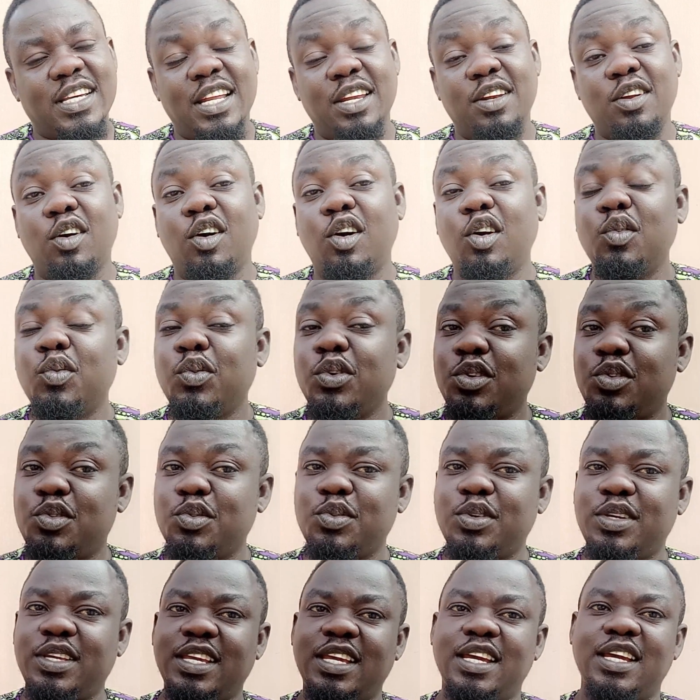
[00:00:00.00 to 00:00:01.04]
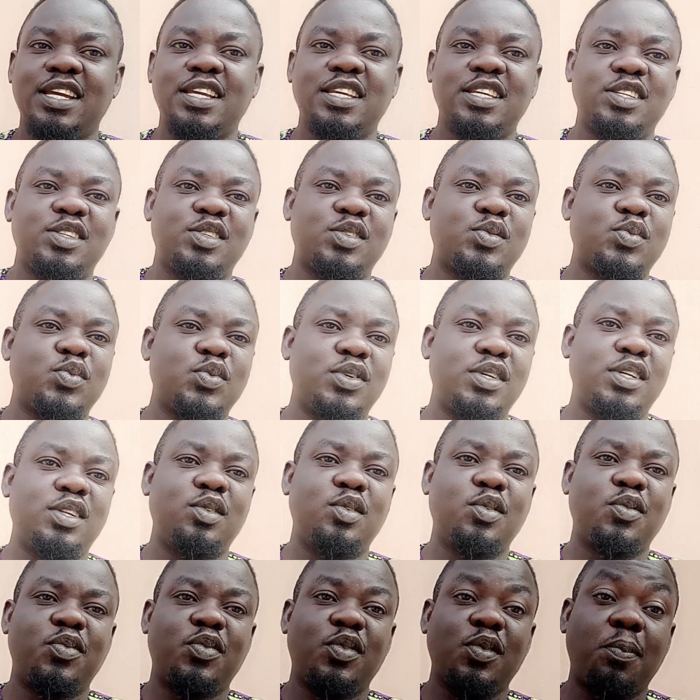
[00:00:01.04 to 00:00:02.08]
and all we do here is we
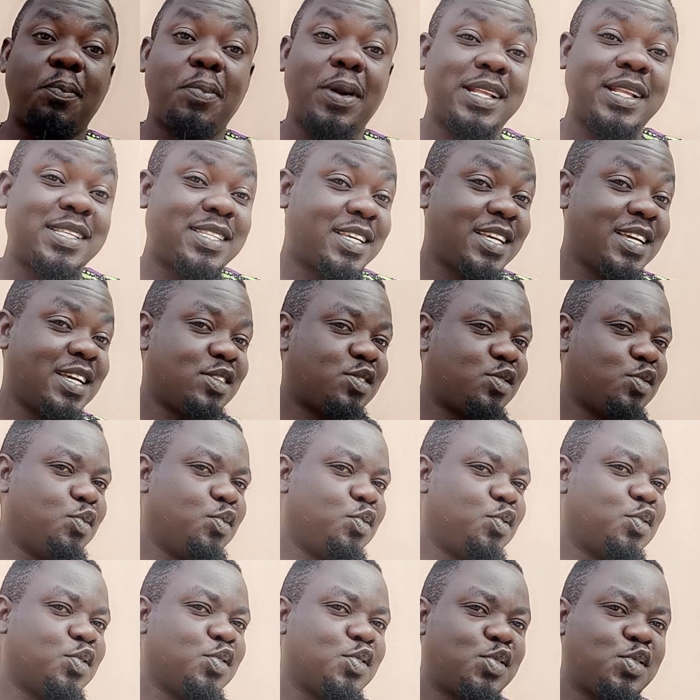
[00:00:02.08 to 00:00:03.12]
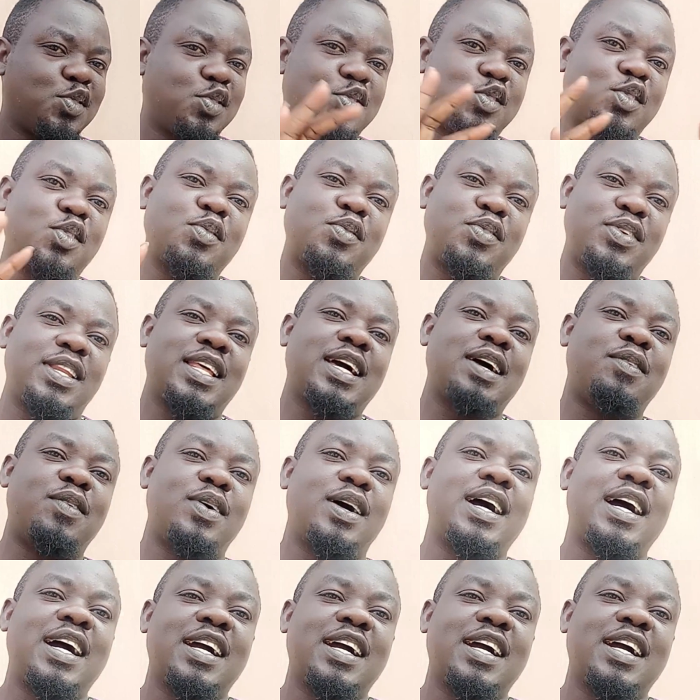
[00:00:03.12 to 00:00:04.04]
look for practical solutions to solving our